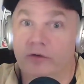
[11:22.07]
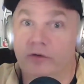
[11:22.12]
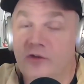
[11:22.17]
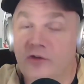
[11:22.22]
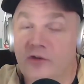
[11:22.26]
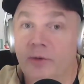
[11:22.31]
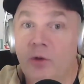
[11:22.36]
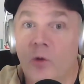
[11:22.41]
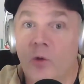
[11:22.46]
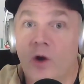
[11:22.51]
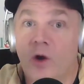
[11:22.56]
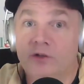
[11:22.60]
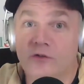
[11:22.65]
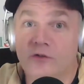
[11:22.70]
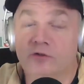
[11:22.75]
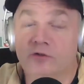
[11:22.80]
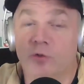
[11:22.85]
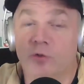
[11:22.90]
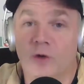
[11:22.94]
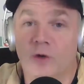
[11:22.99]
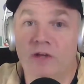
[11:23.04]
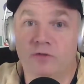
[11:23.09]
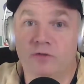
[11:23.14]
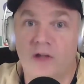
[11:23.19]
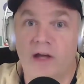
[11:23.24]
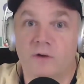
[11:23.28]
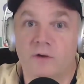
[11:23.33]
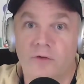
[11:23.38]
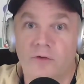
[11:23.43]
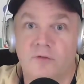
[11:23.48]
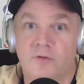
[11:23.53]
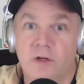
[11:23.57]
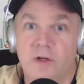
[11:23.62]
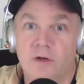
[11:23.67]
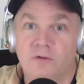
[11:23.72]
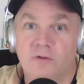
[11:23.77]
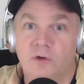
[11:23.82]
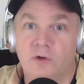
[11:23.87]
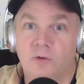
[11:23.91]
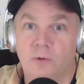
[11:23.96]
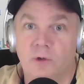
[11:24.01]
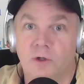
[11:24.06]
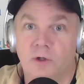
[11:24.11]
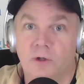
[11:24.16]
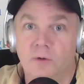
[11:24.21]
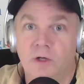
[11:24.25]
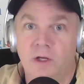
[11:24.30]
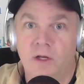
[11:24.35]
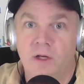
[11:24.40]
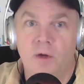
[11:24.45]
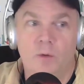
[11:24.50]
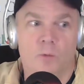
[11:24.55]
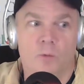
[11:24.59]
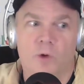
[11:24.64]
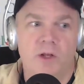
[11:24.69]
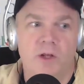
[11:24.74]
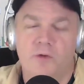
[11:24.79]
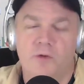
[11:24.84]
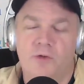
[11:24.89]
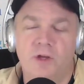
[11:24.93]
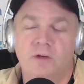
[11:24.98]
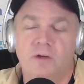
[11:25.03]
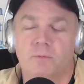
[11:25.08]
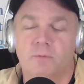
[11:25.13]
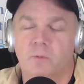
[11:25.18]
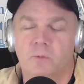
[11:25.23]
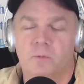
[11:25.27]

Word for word: If somebody watches 20 flat earth videos in a row, what do you think?